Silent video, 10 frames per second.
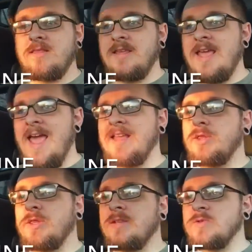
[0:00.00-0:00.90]
The
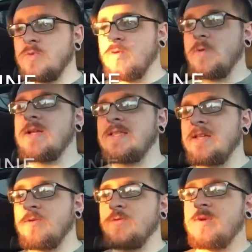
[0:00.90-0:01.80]
engine is
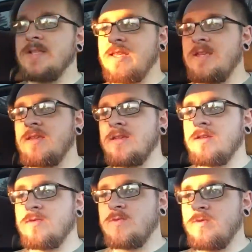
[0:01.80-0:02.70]
really, really,
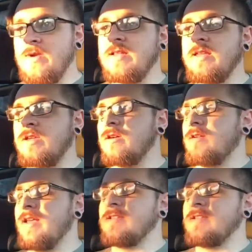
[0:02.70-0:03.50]
really good.